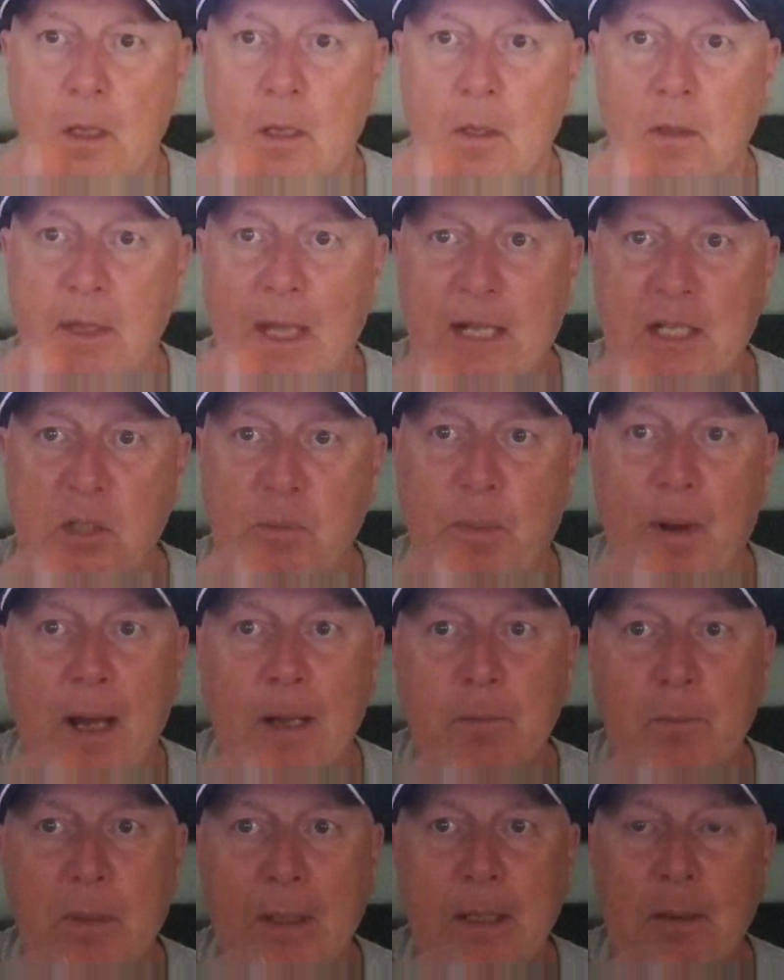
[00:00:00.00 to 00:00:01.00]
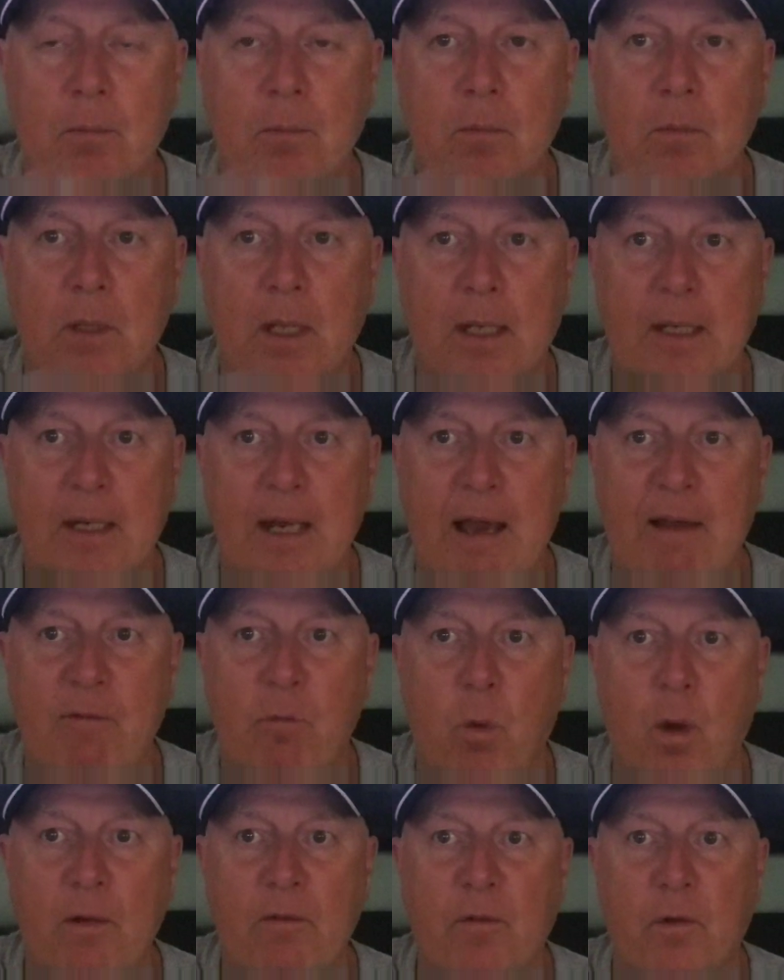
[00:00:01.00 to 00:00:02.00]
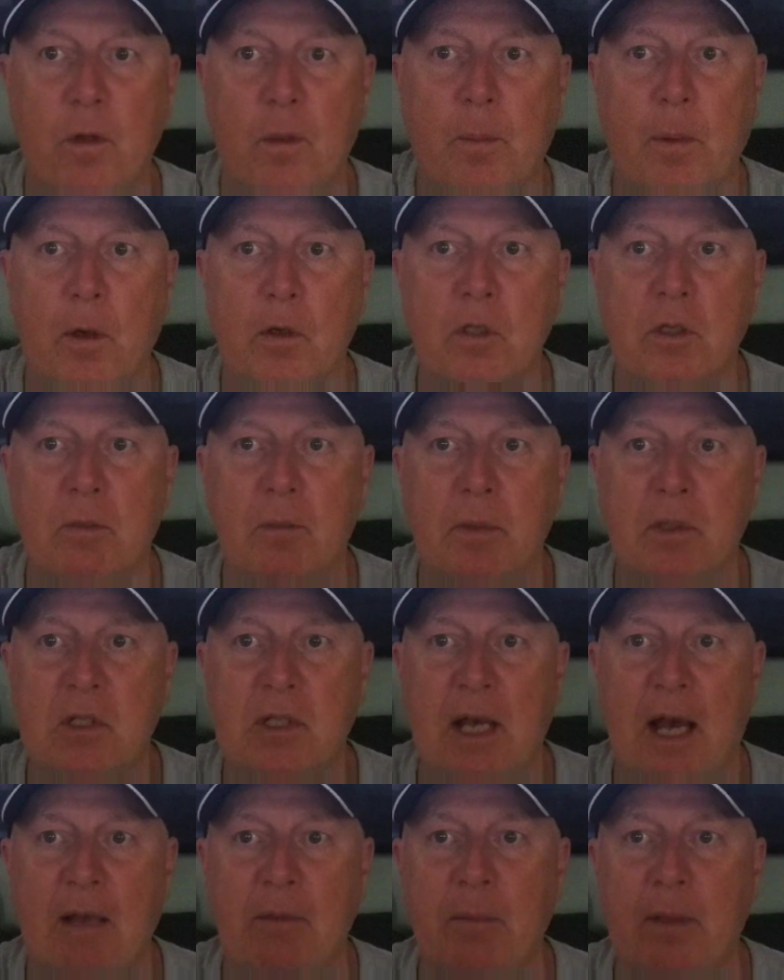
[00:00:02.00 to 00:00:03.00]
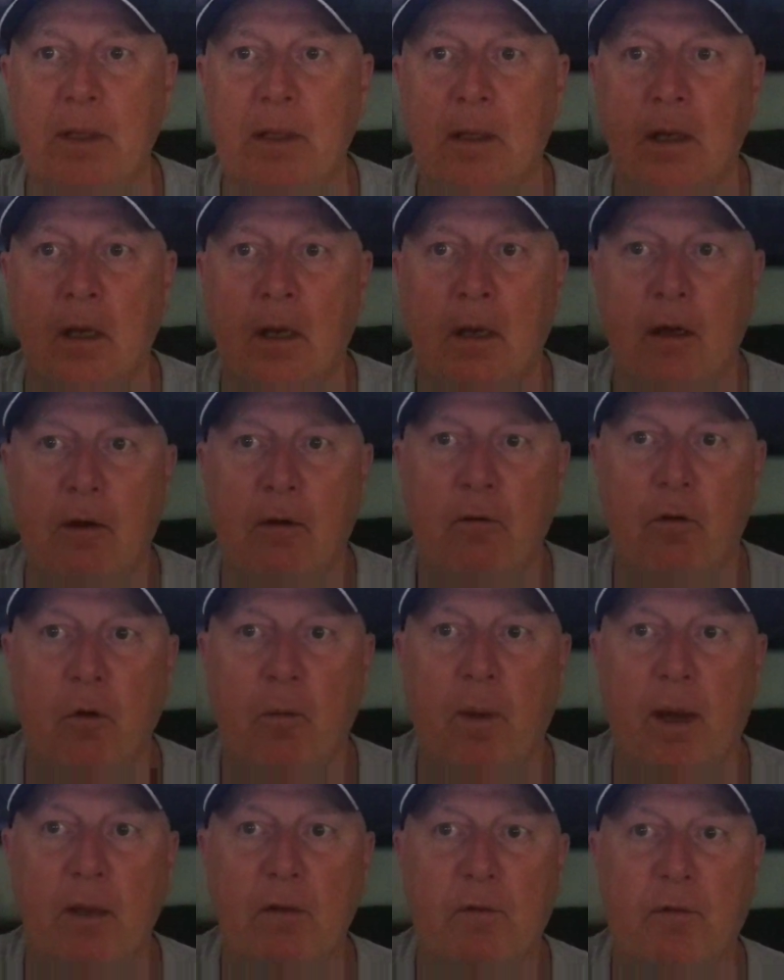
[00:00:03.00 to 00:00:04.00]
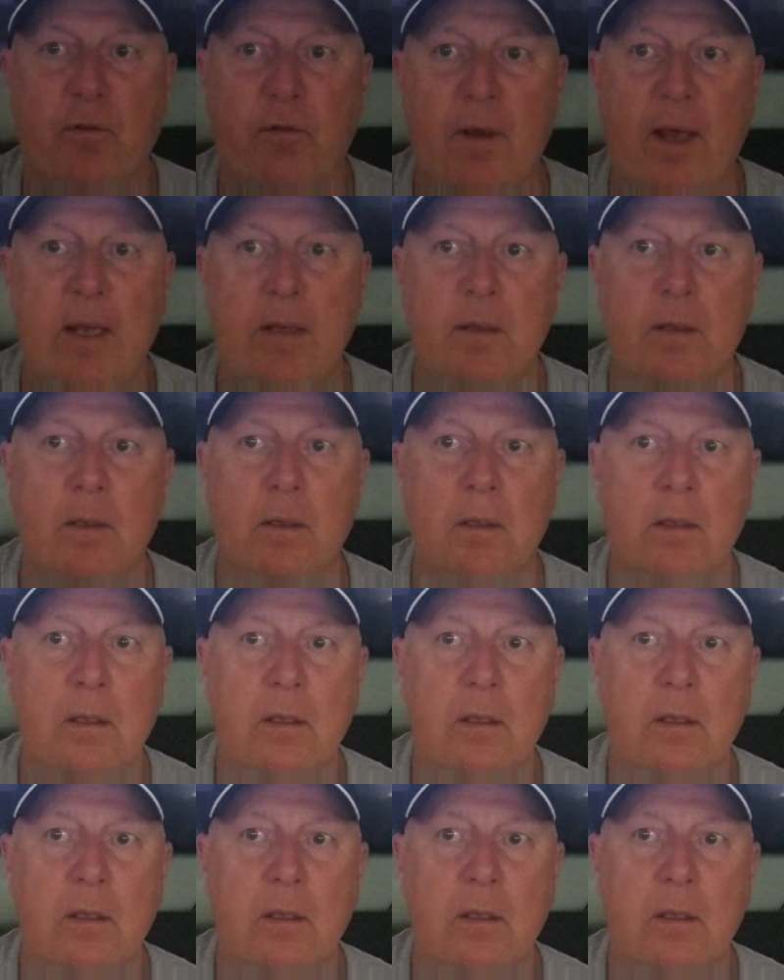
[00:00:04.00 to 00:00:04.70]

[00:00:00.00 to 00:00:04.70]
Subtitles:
That spot beam, they can have one for the person beside me, for my friend